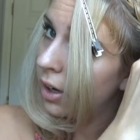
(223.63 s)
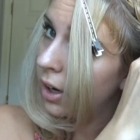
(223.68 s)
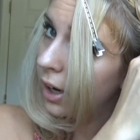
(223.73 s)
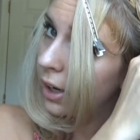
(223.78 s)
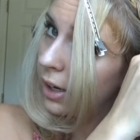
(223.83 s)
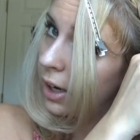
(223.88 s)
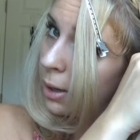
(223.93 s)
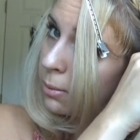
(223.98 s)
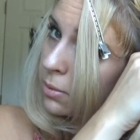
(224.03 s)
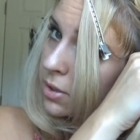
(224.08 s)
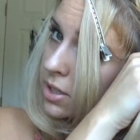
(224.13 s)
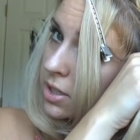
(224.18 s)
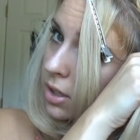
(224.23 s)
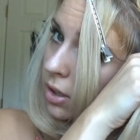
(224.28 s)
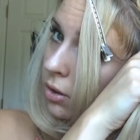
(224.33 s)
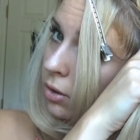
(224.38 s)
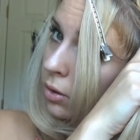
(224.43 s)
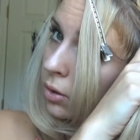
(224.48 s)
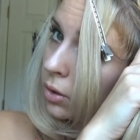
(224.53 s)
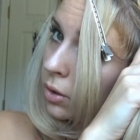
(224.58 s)
and I'm just
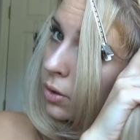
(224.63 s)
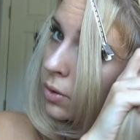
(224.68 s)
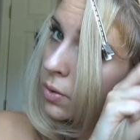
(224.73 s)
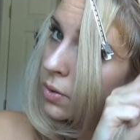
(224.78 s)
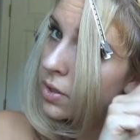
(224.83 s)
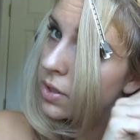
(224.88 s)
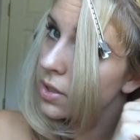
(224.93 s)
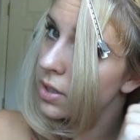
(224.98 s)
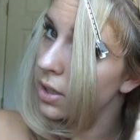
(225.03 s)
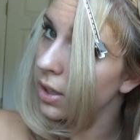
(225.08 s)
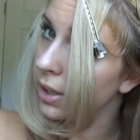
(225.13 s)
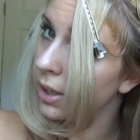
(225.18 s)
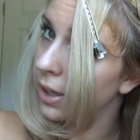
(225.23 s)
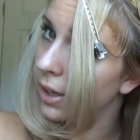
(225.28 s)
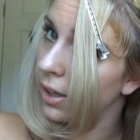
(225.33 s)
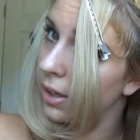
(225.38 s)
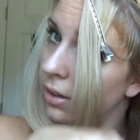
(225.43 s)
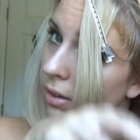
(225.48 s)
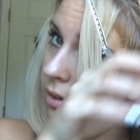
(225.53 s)
going to loosely